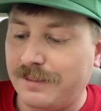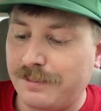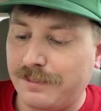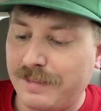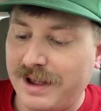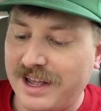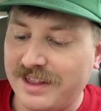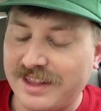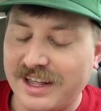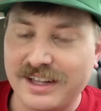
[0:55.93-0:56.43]

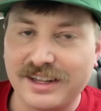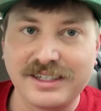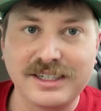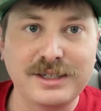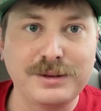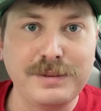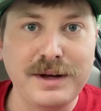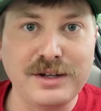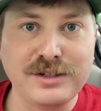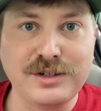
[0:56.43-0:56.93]
Man, they
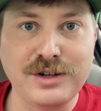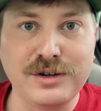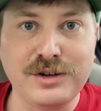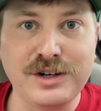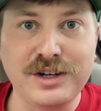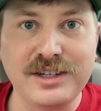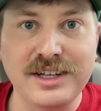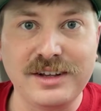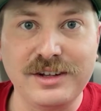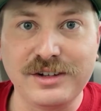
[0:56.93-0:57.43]
smell so
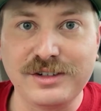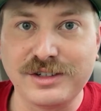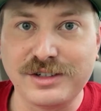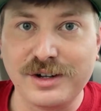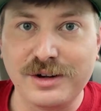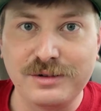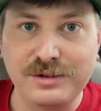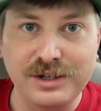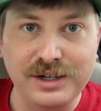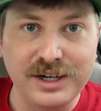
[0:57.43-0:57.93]
good. They look
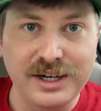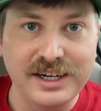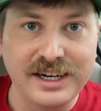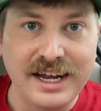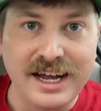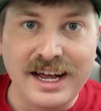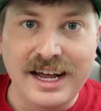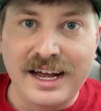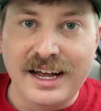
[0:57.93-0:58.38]
so good.